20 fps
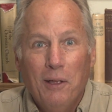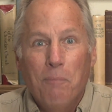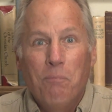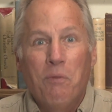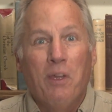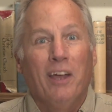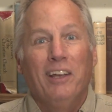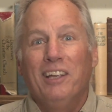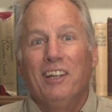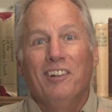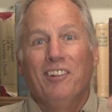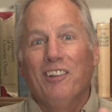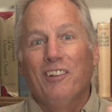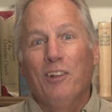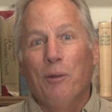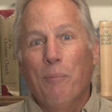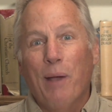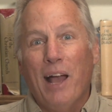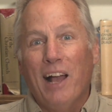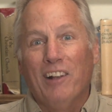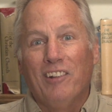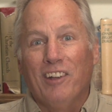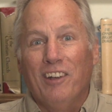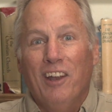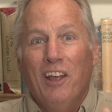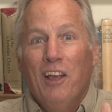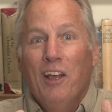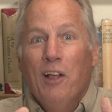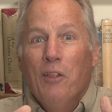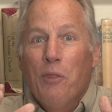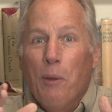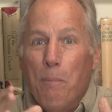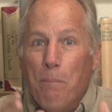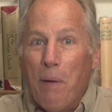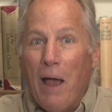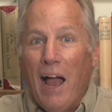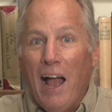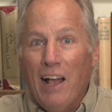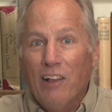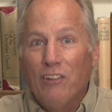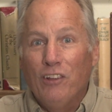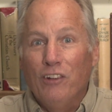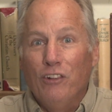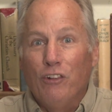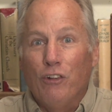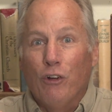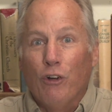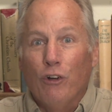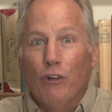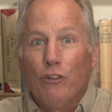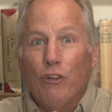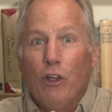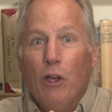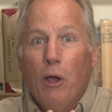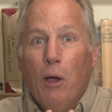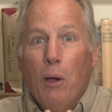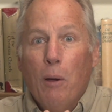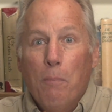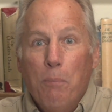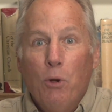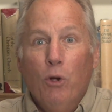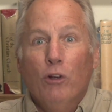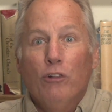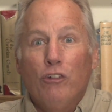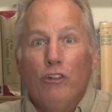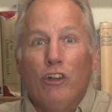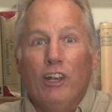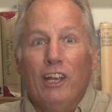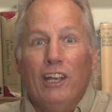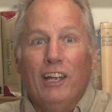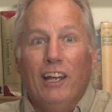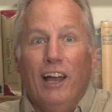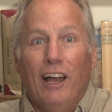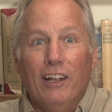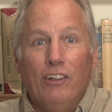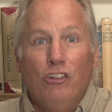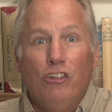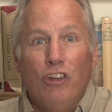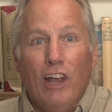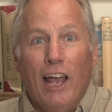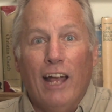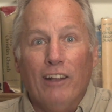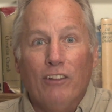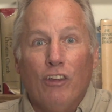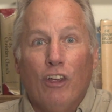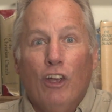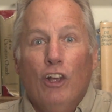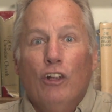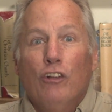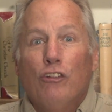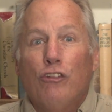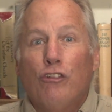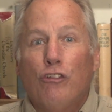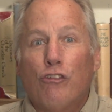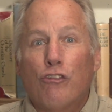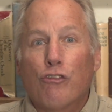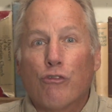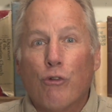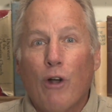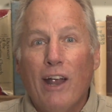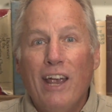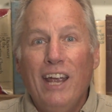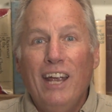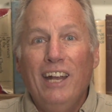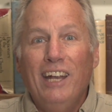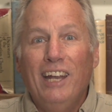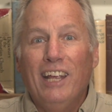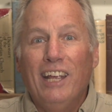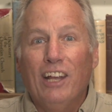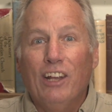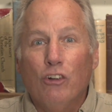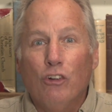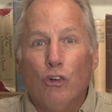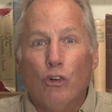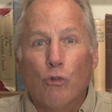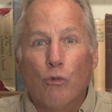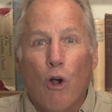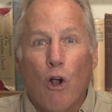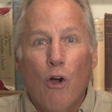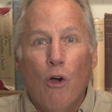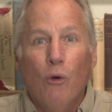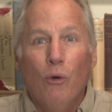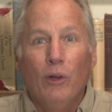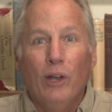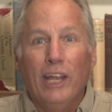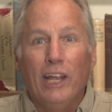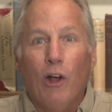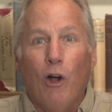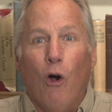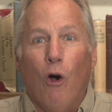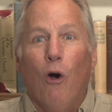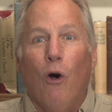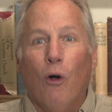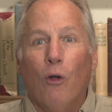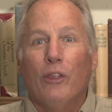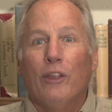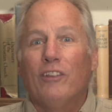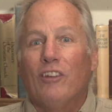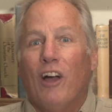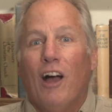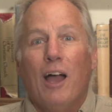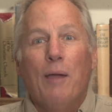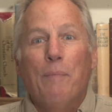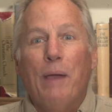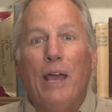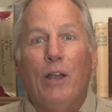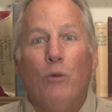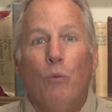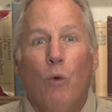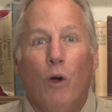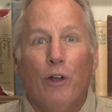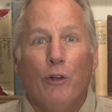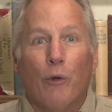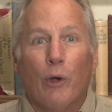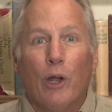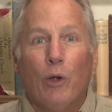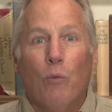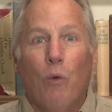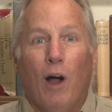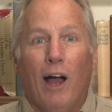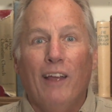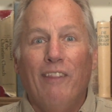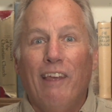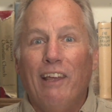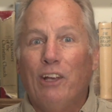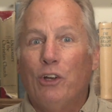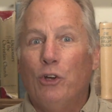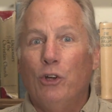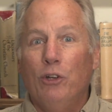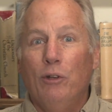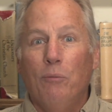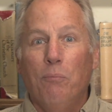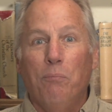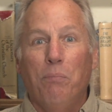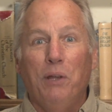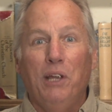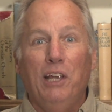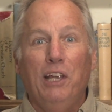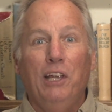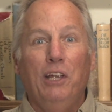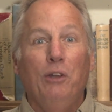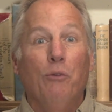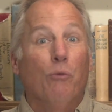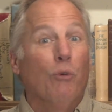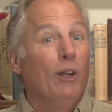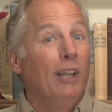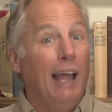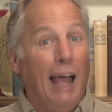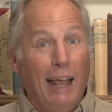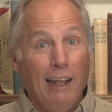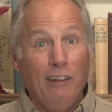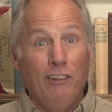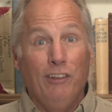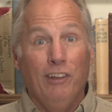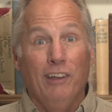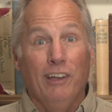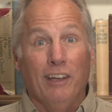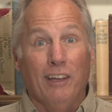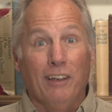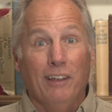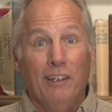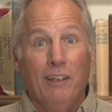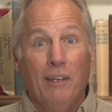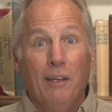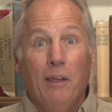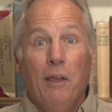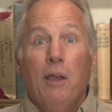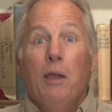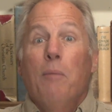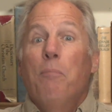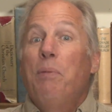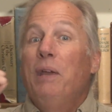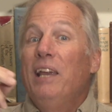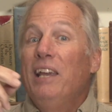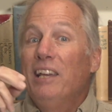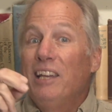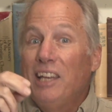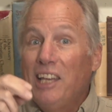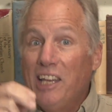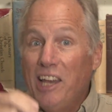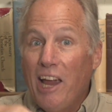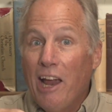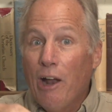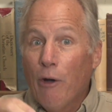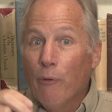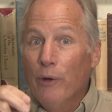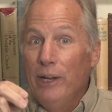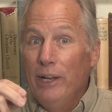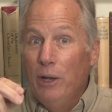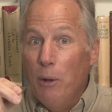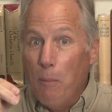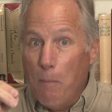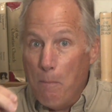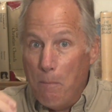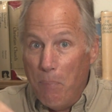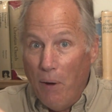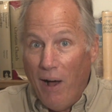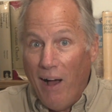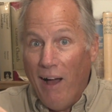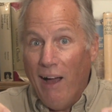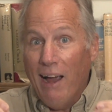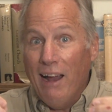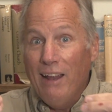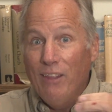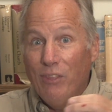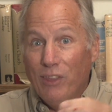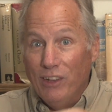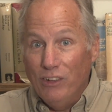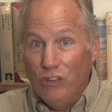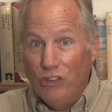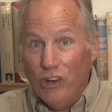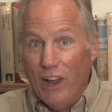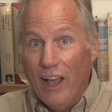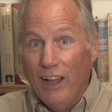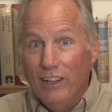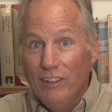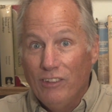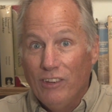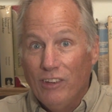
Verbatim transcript: I can just imagine the passengers pushing a jet, straining and groaning all the time and wondering why they couldn't be relaxing, being carried by the jet